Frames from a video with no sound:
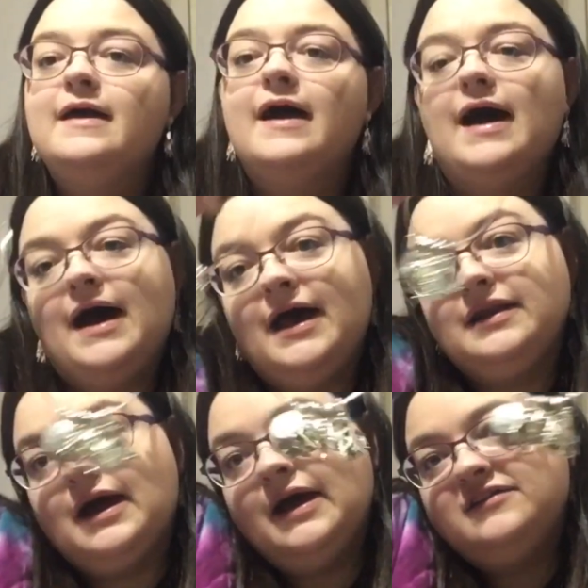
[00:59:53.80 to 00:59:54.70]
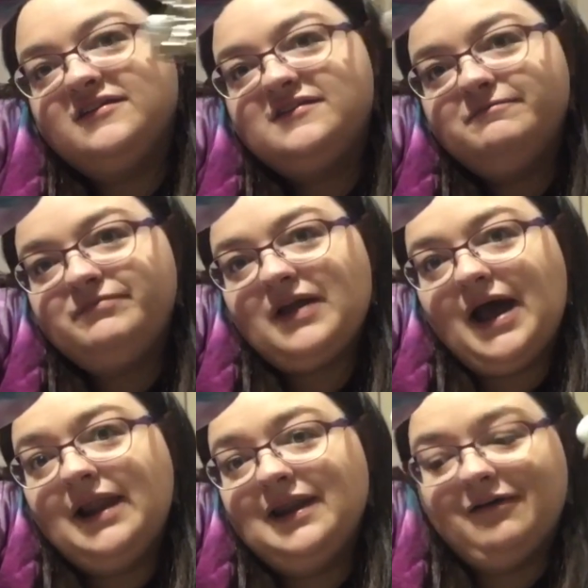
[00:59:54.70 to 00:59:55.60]
and I
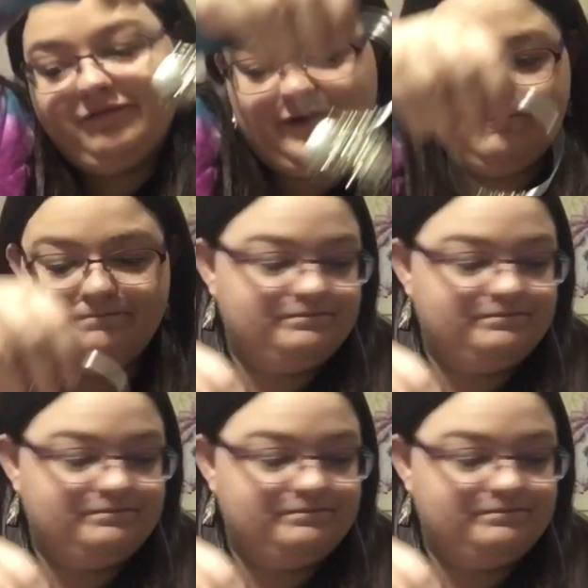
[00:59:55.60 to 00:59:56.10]
love them.